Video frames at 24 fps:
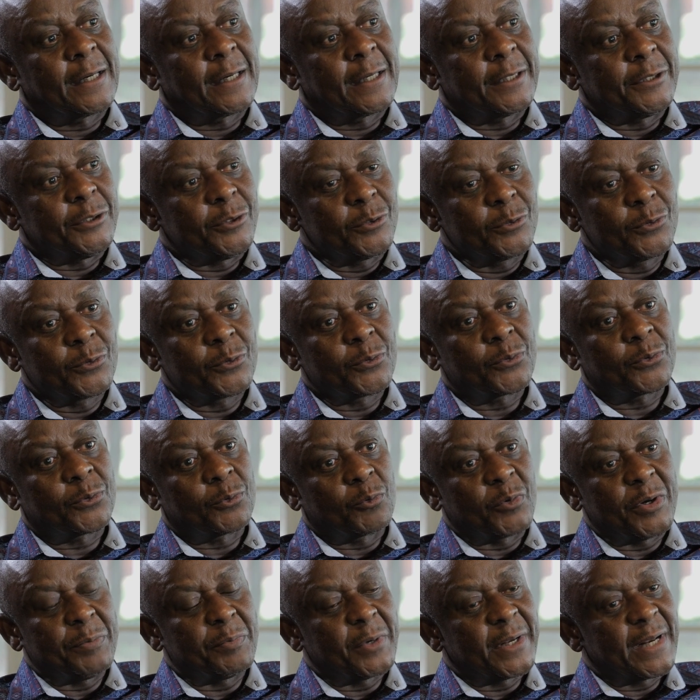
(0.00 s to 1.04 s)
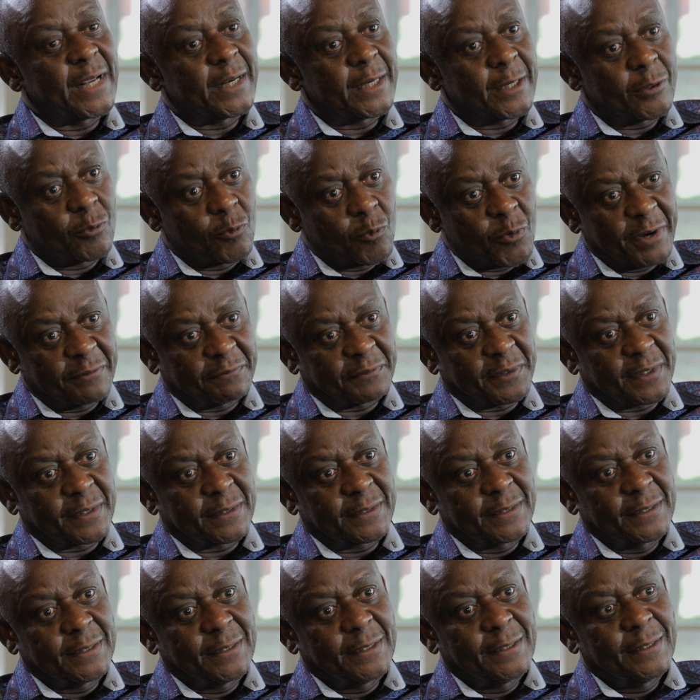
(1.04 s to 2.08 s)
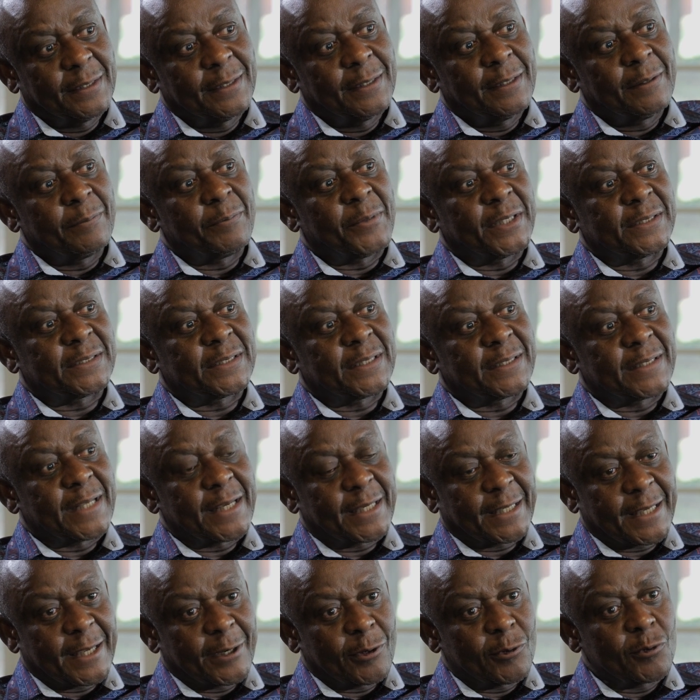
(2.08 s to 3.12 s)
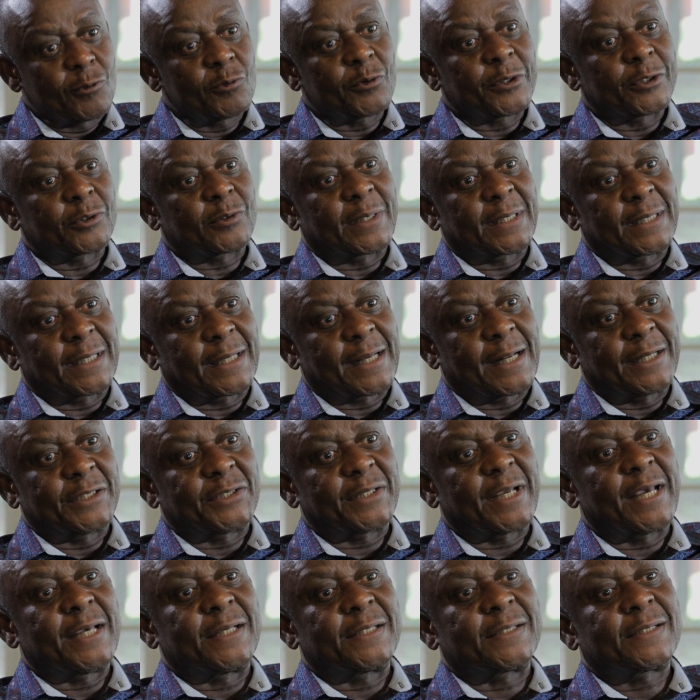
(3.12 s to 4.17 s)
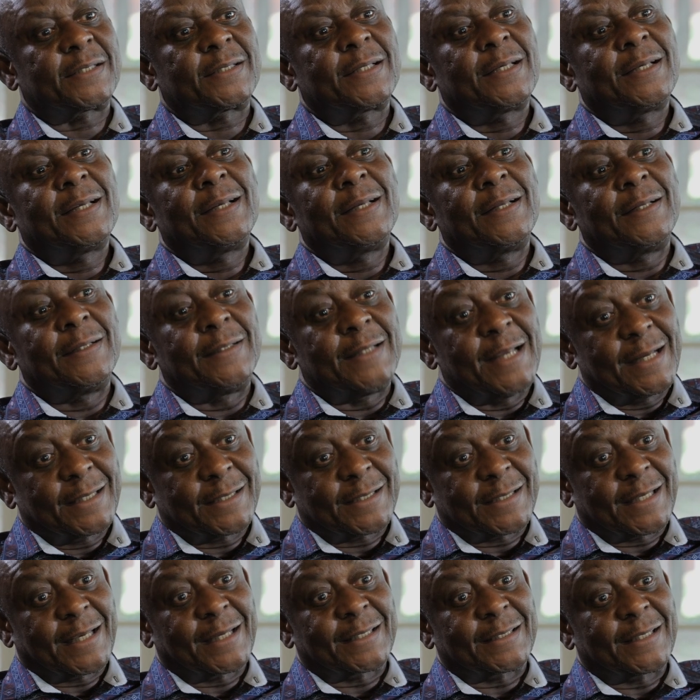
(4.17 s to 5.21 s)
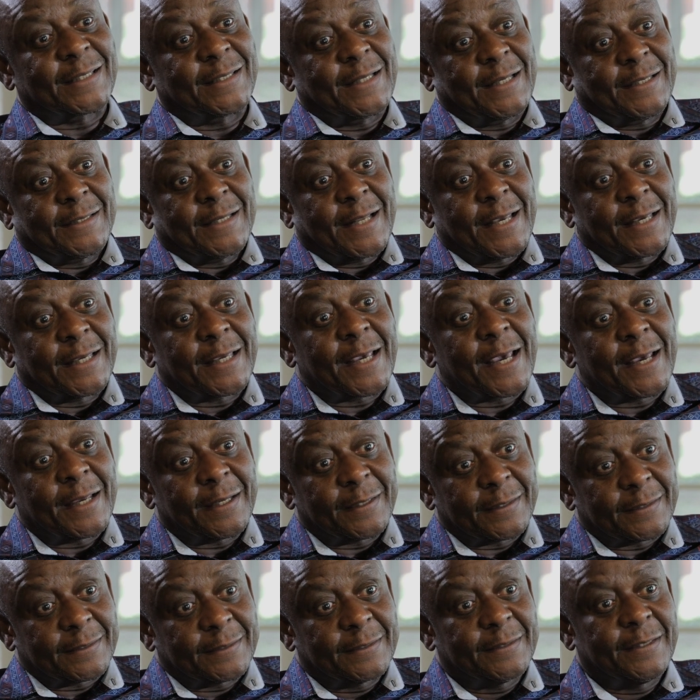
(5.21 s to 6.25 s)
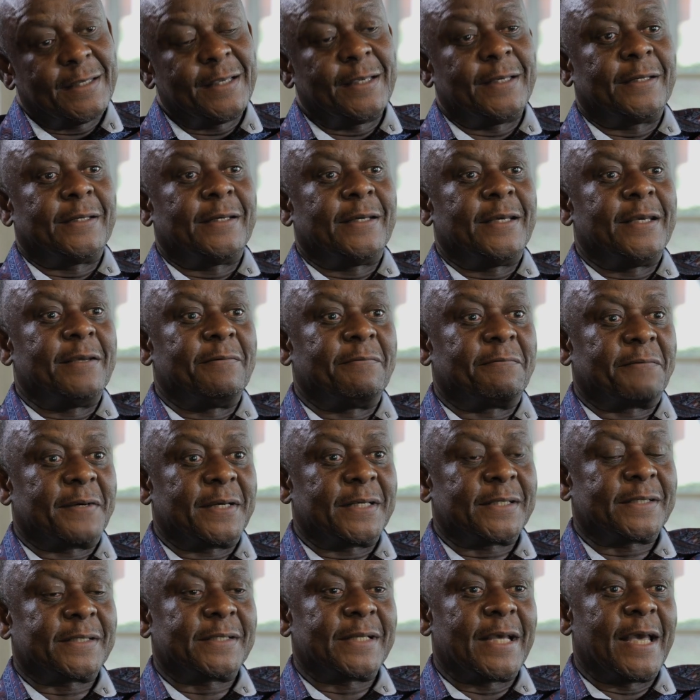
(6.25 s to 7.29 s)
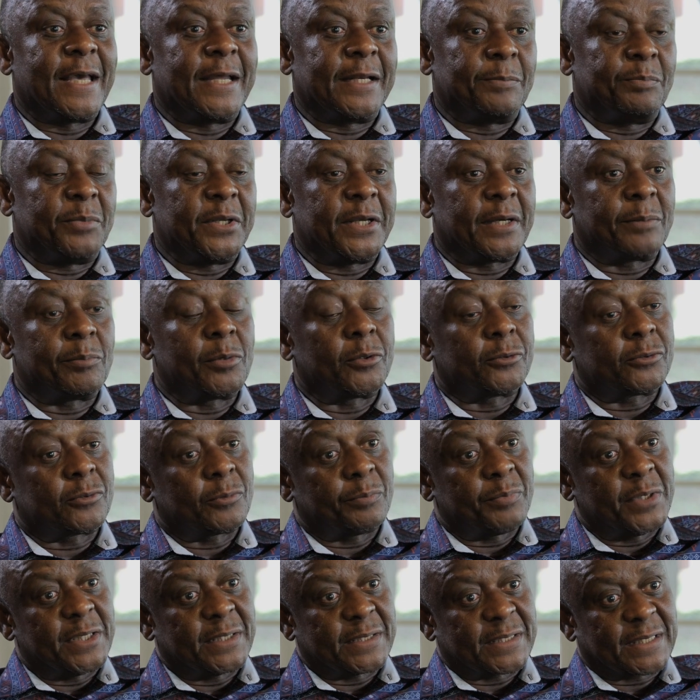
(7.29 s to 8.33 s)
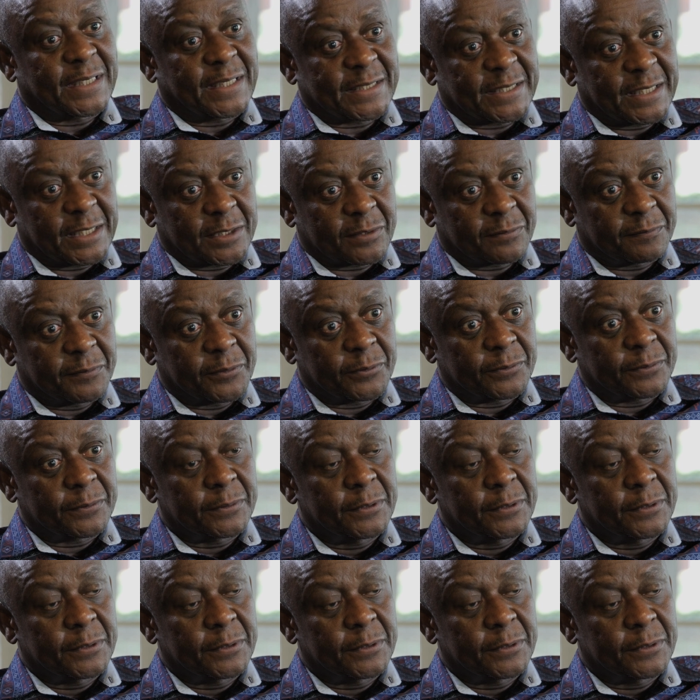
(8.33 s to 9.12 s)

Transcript: youth, women, and whoever, that they can look into agriculture as that sector that they can invest and be able to be successful.